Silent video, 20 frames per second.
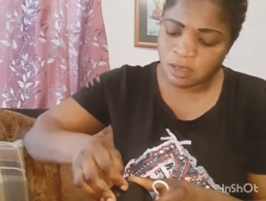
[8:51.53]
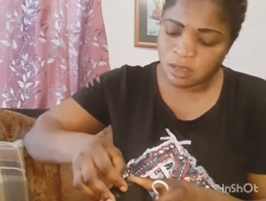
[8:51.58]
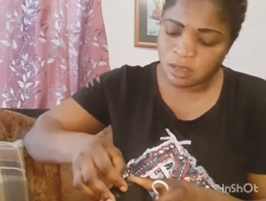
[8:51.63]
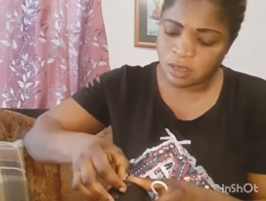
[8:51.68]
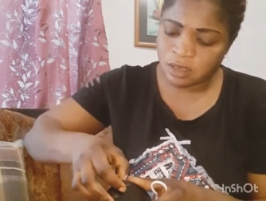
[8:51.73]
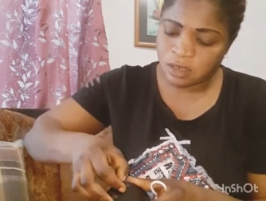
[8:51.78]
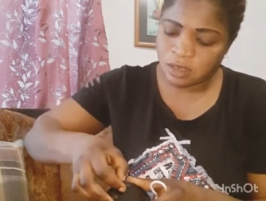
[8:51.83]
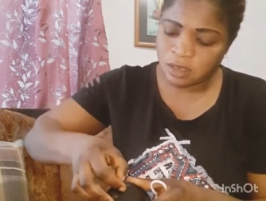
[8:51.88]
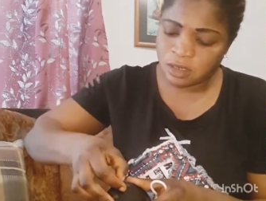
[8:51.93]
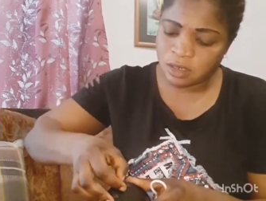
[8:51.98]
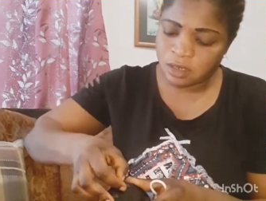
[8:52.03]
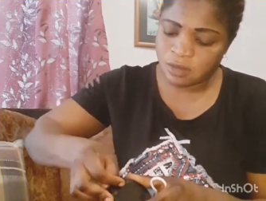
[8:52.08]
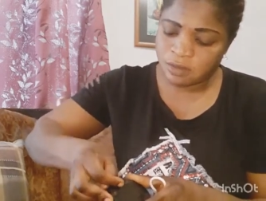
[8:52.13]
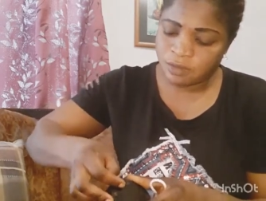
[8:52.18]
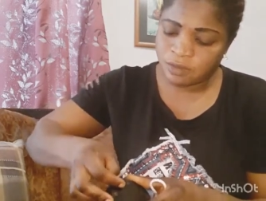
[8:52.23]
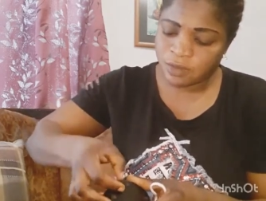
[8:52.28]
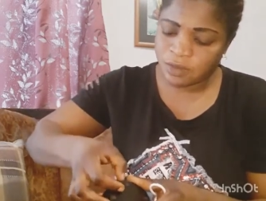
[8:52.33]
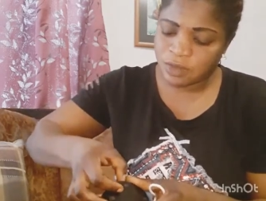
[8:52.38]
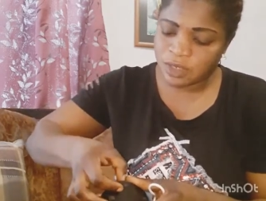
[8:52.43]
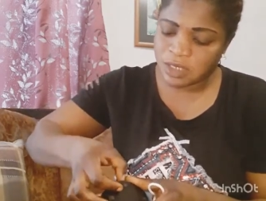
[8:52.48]
this is the
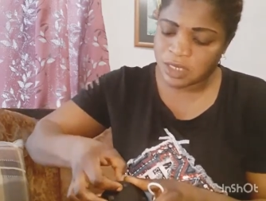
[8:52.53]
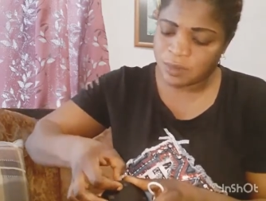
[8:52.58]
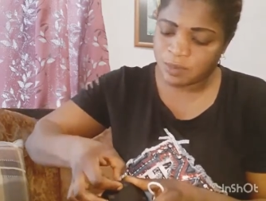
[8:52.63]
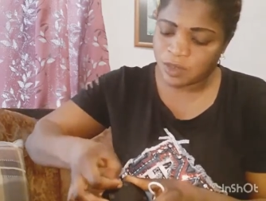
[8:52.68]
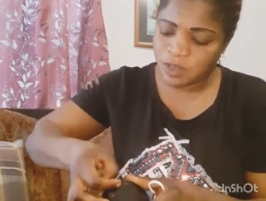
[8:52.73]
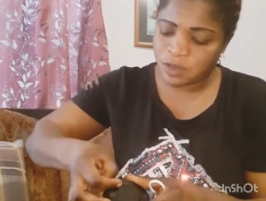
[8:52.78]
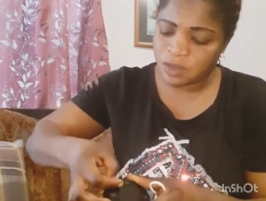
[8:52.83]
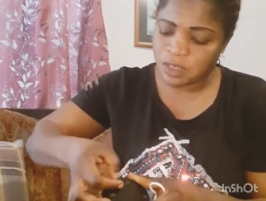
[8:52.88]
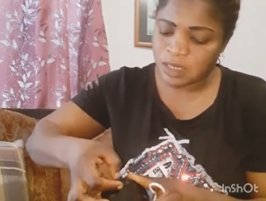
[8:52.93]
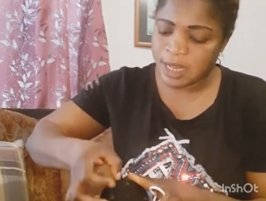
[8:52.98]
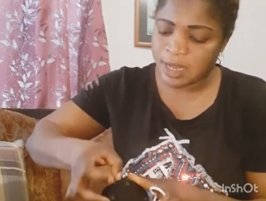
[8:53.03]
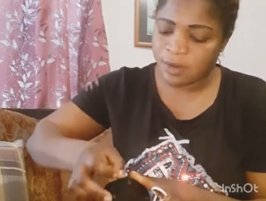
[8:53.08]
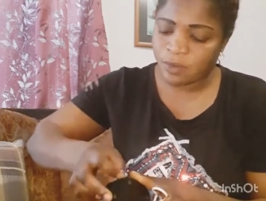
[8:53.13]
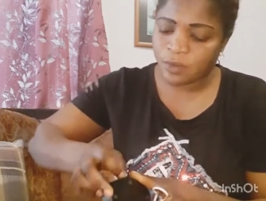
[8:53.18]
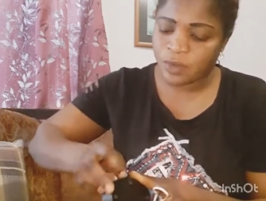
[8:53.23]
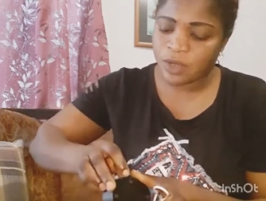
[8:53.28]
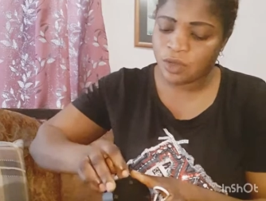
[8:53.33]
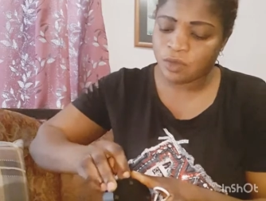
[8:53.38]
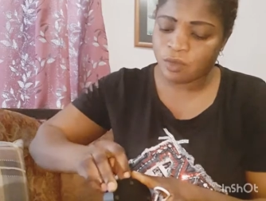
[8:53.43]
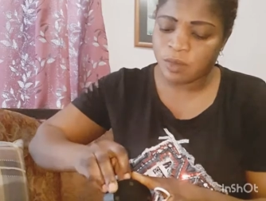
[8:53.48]
first time, just like
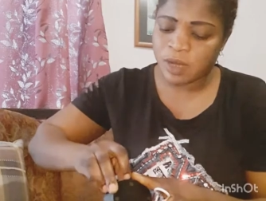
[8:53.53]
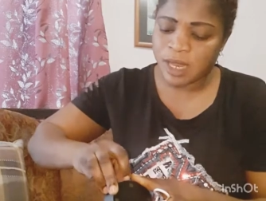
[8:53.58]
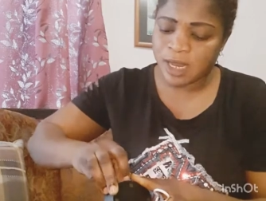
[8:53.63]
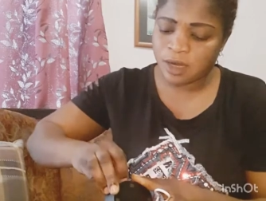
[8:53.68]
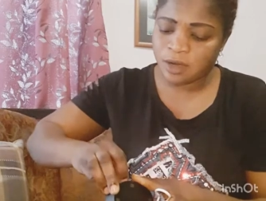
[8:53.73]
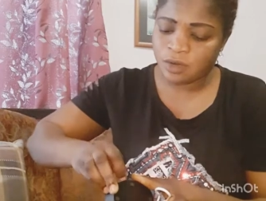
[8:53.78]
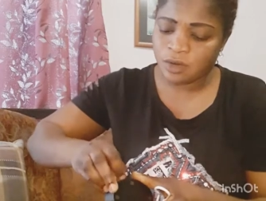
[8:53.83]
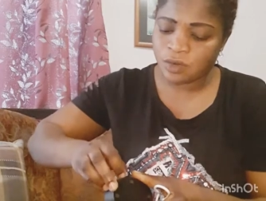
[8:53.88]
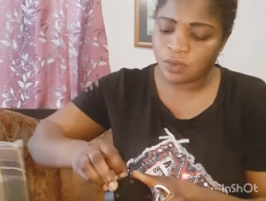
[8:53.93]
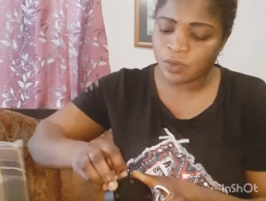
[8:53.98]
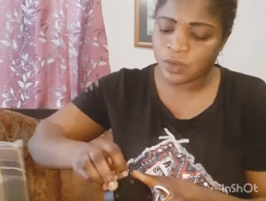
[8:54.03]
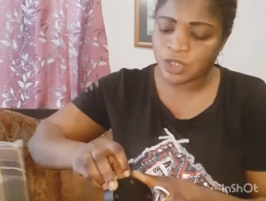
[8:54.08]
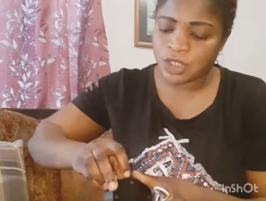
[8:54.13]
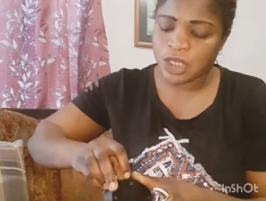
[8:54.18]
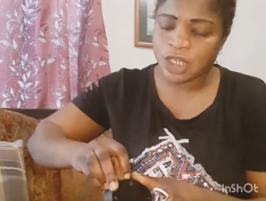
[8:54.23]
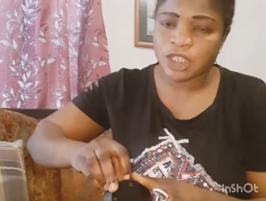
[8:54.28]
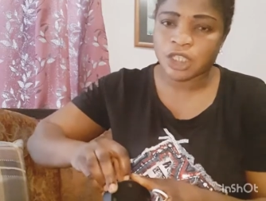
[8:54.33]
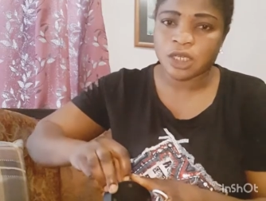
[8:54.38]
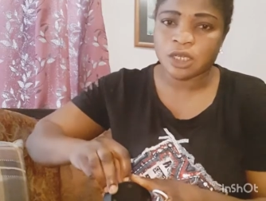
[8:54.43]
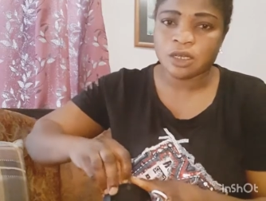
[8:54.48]
when you buy a new
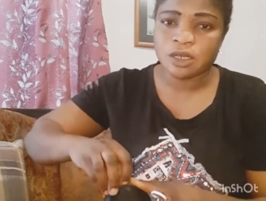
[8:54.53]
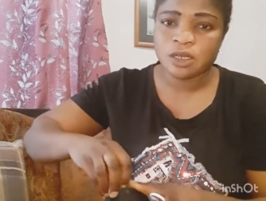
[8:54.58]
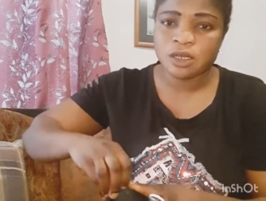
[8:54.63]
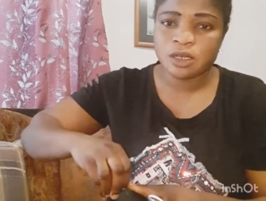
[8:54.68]
charger.